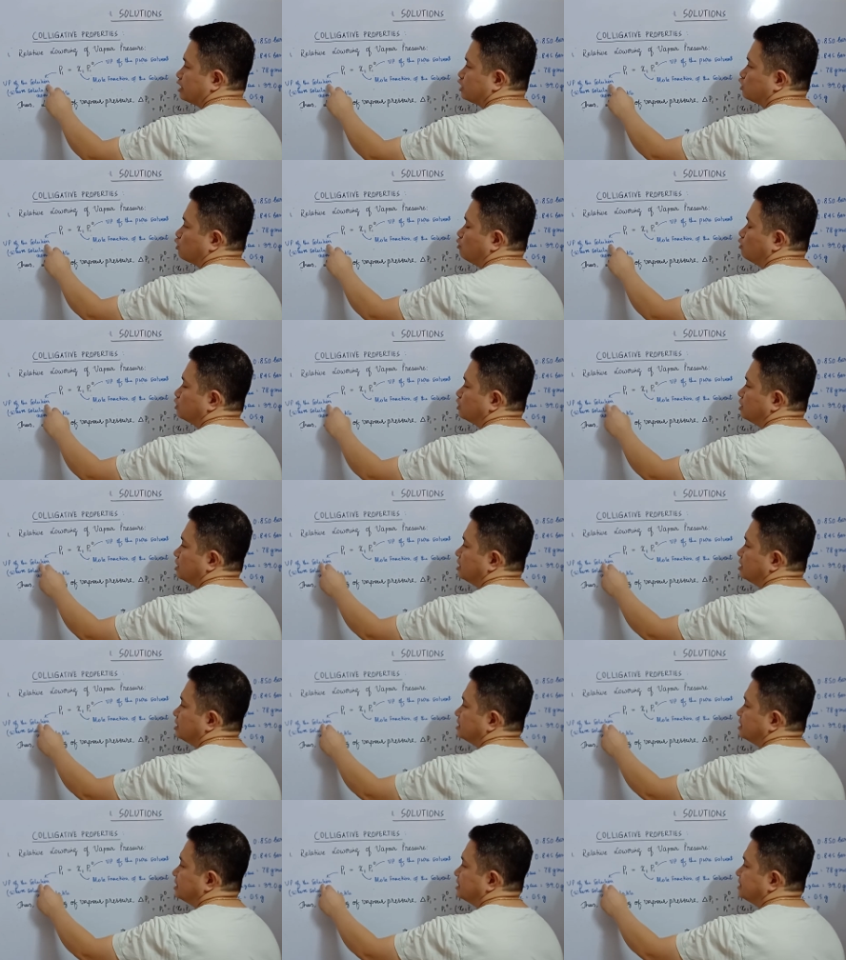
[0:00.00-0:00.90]
Solution
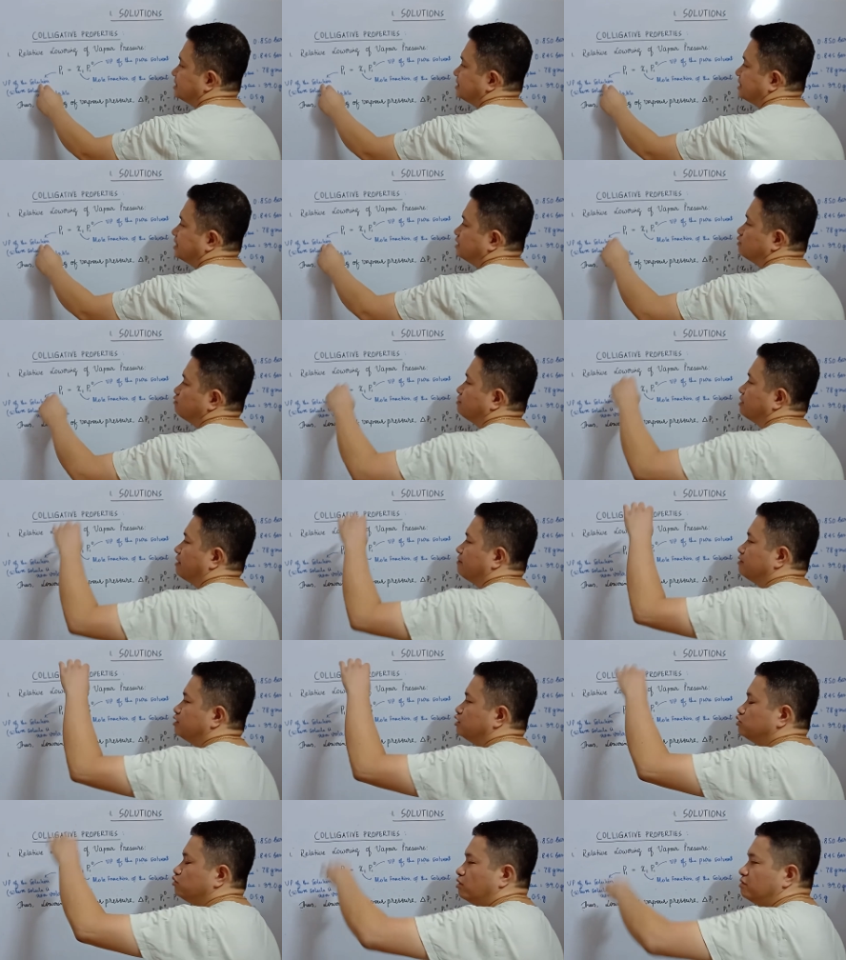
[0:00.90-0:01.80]
in sense, we
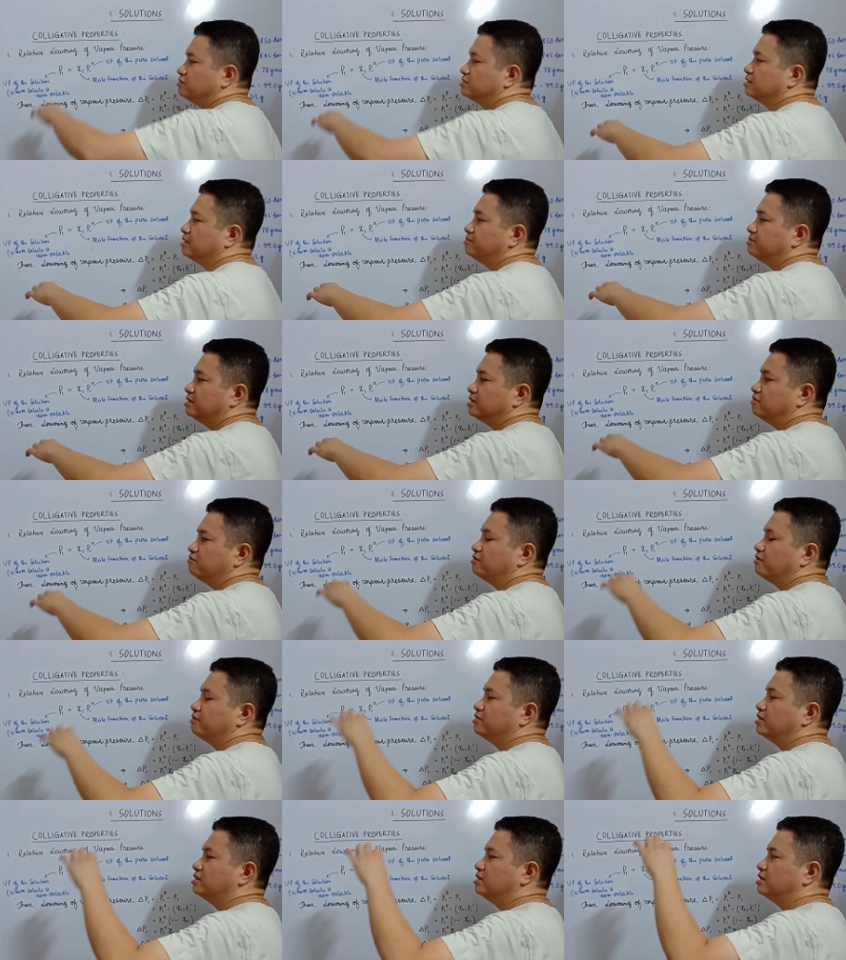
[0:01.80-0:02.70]
have dissolved something.
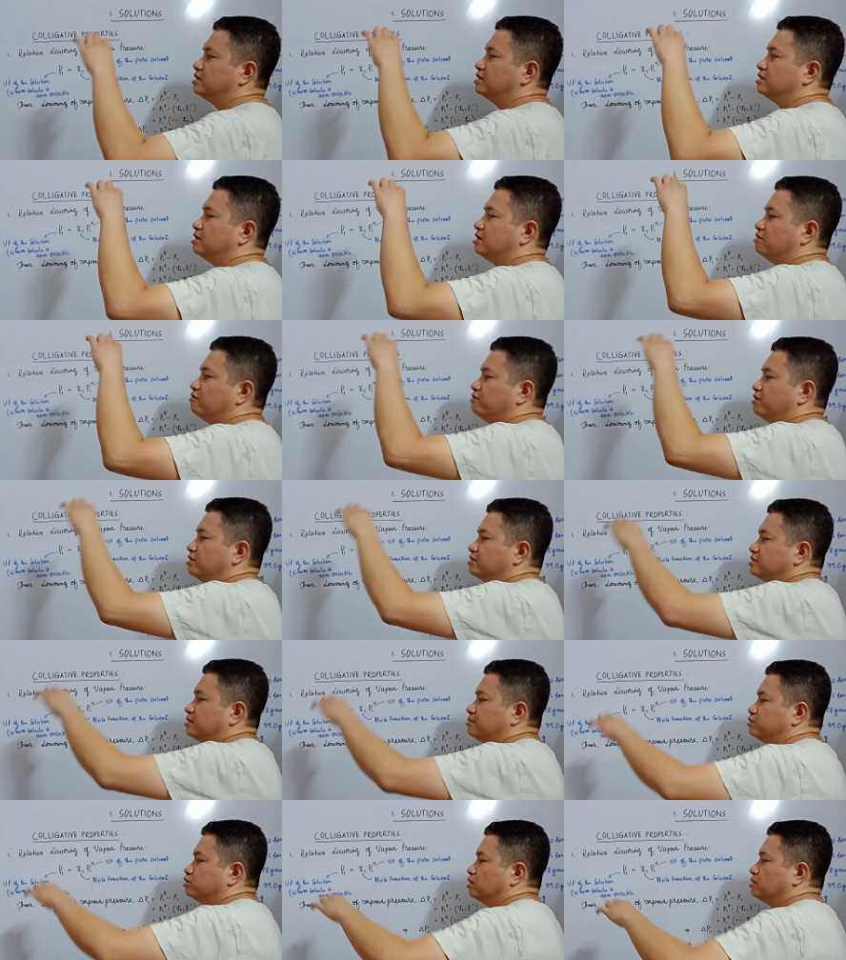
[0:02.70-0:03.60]
We
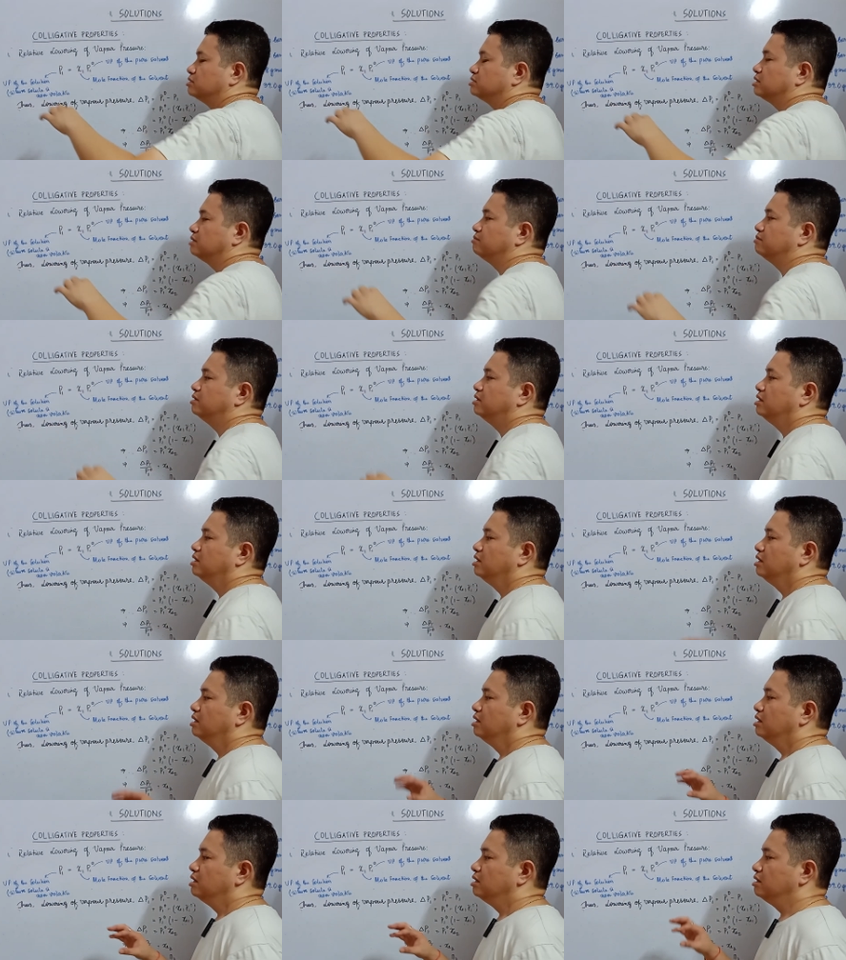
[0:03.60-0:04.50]
have
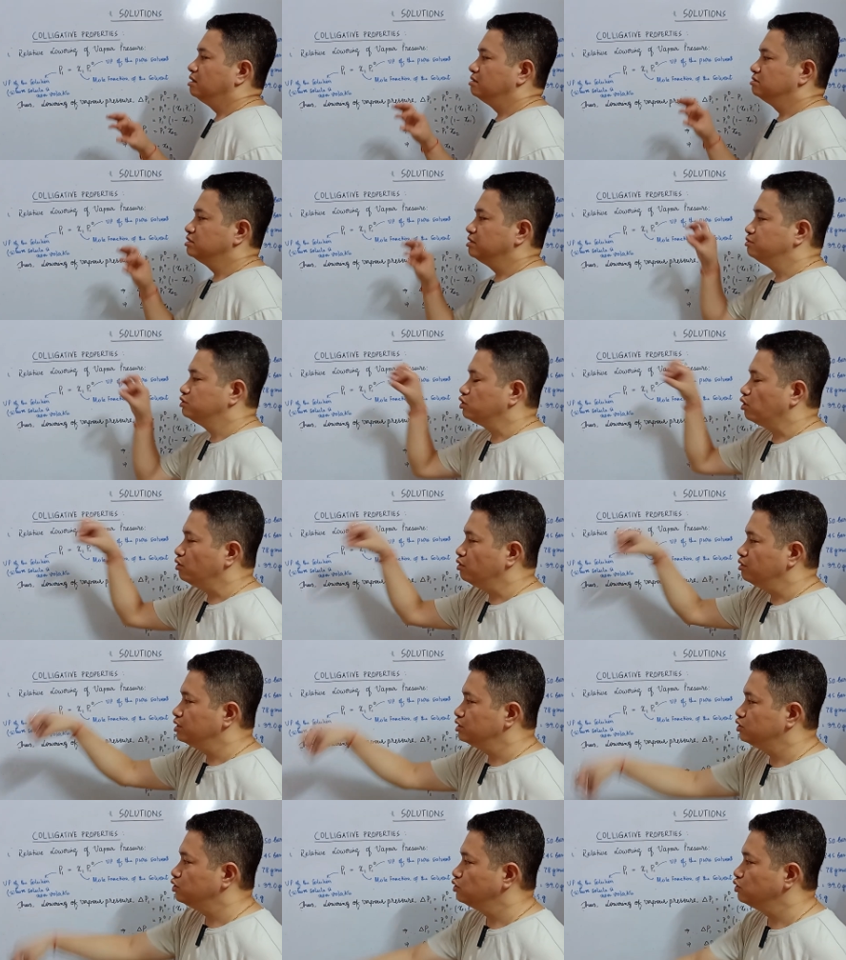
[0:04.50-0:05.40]
some
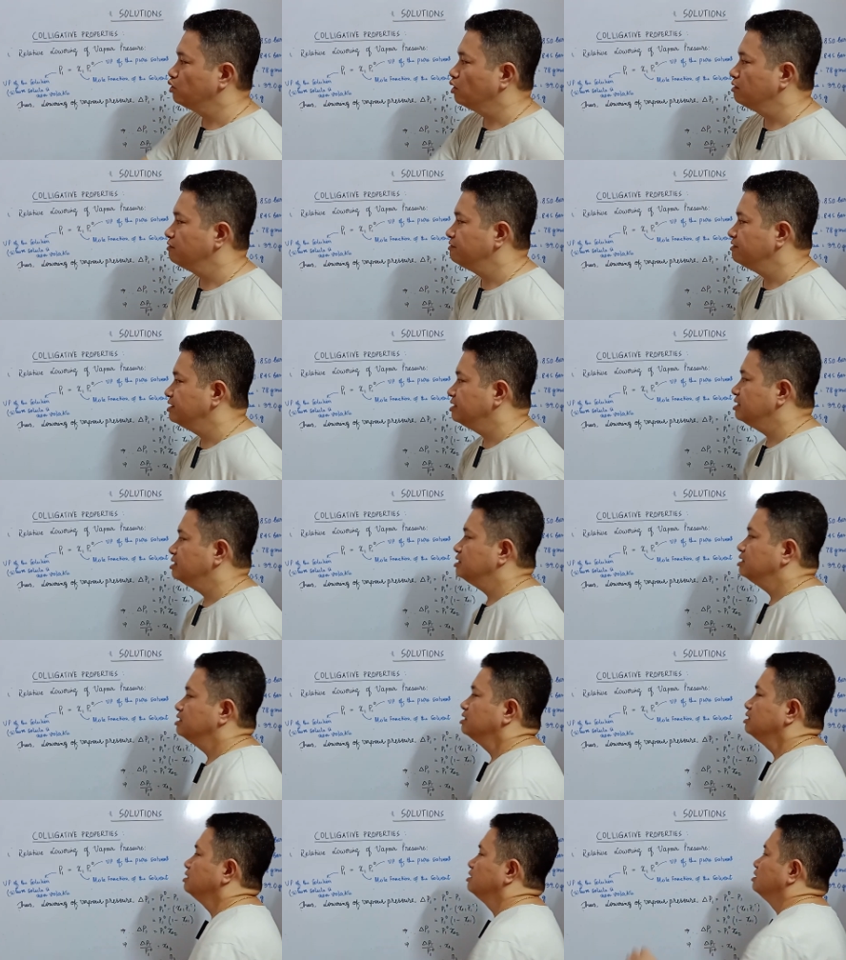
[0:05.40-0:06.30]
solid is dissolved in
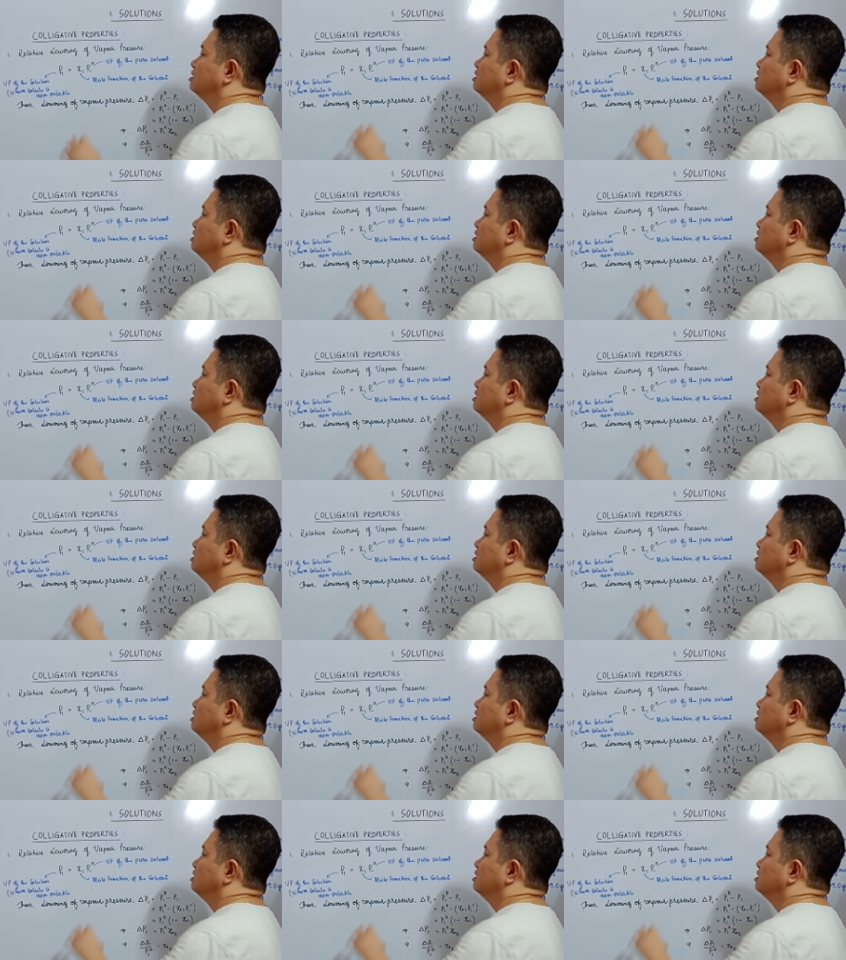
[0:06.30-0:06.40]
it.